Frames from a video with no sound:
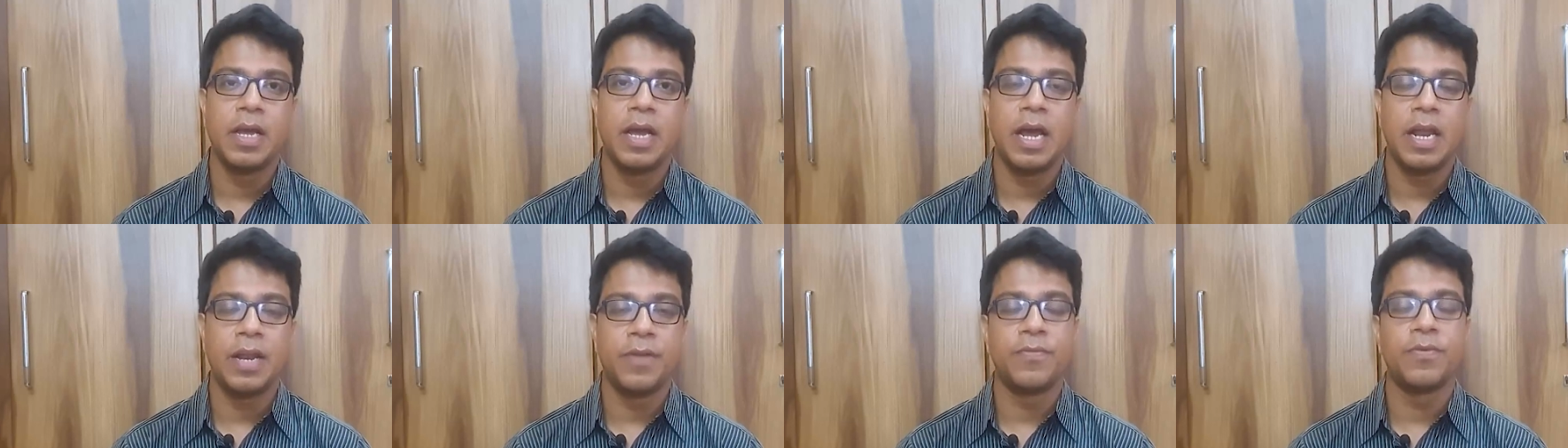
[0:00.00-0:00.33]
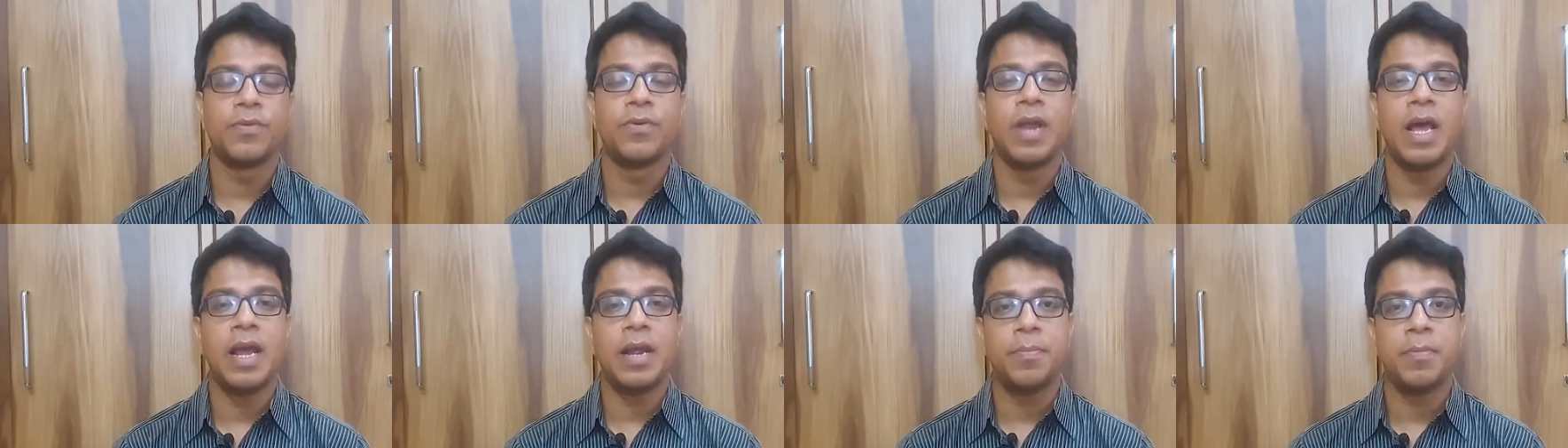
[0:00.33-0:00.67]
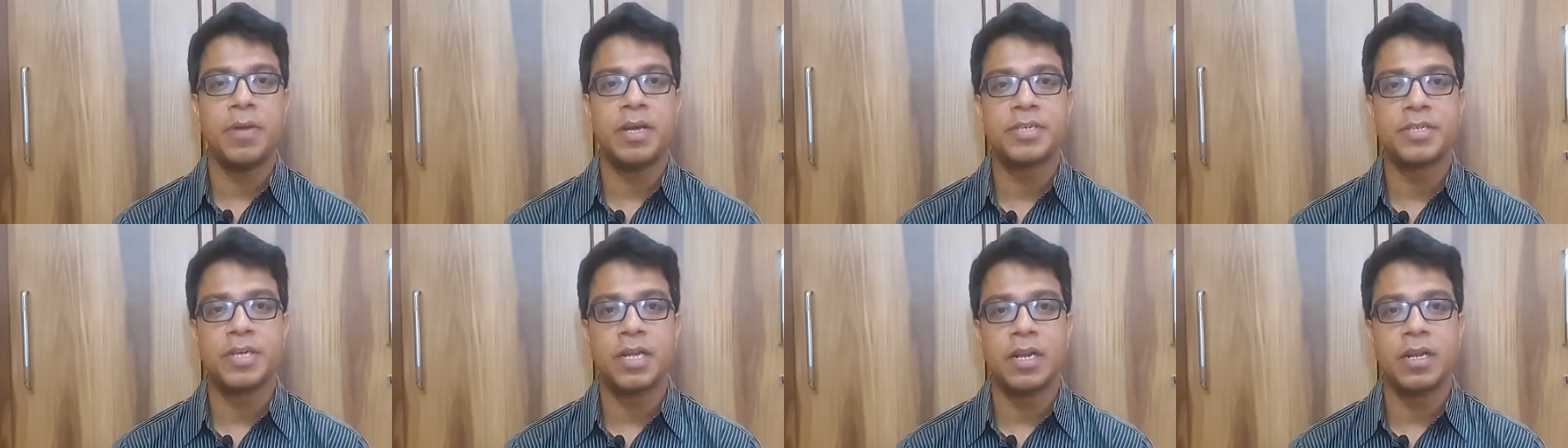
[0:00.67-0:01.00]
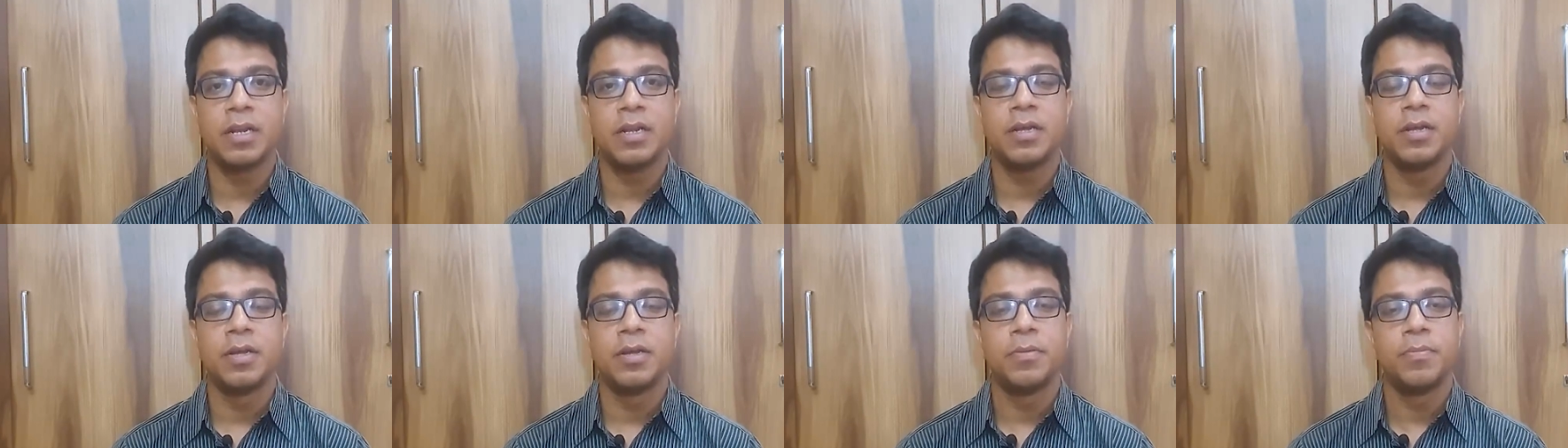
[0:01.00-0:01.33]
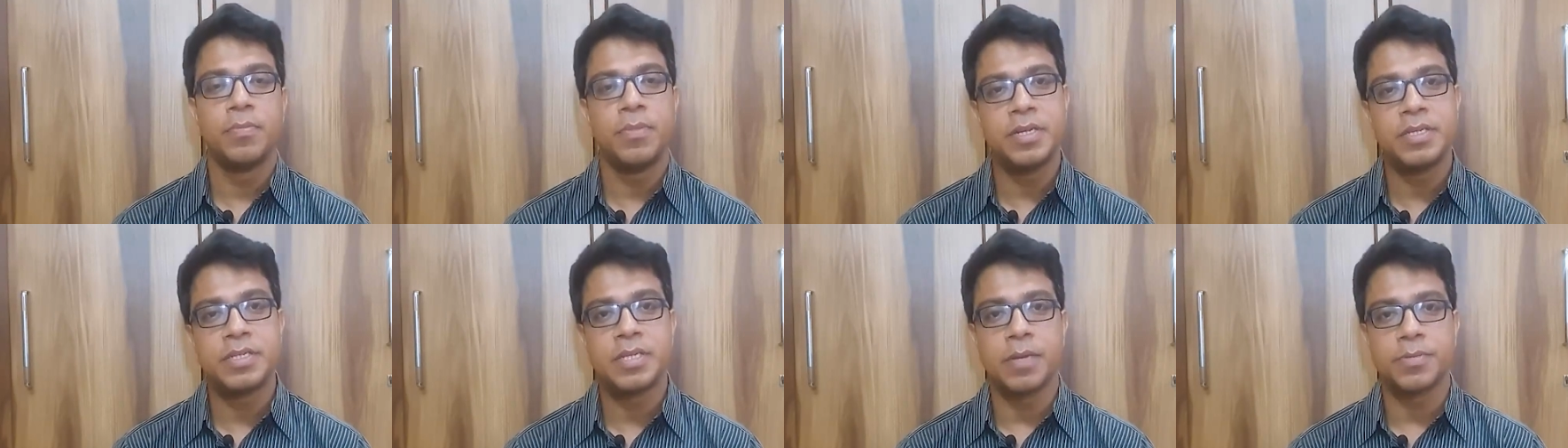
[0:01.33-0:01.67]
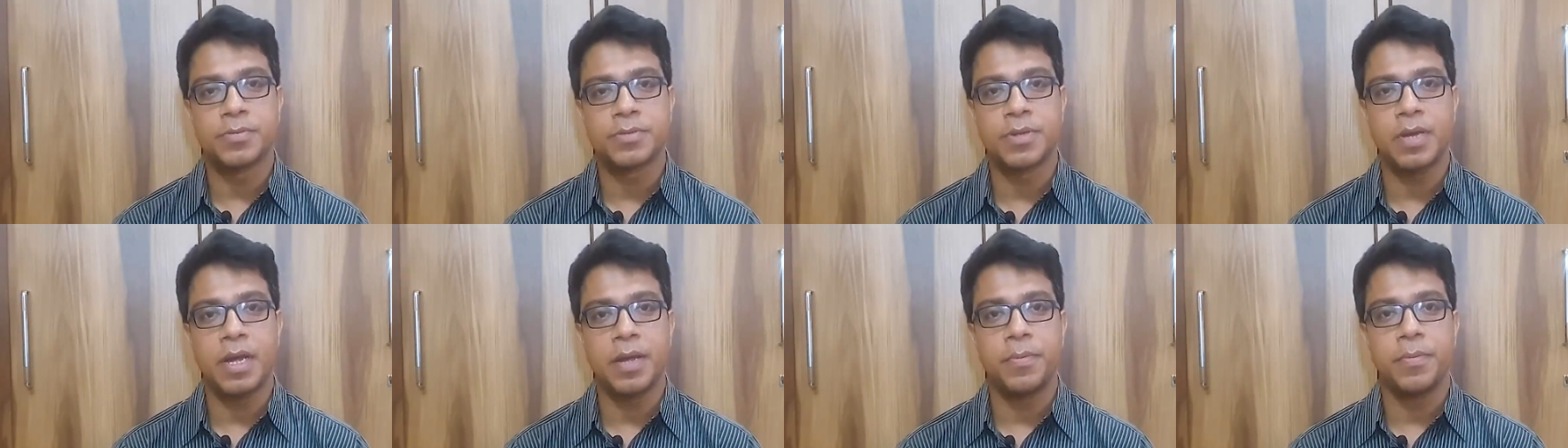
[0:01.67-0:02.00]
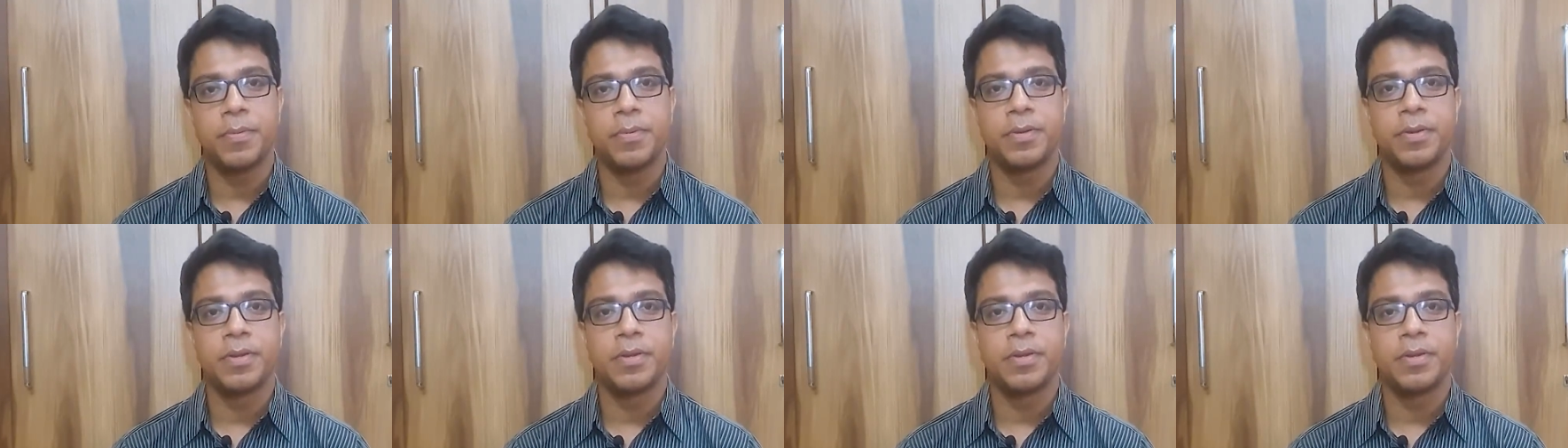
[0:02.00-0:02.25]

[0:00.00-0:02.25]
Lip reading: And if you like my channel, please subscribe.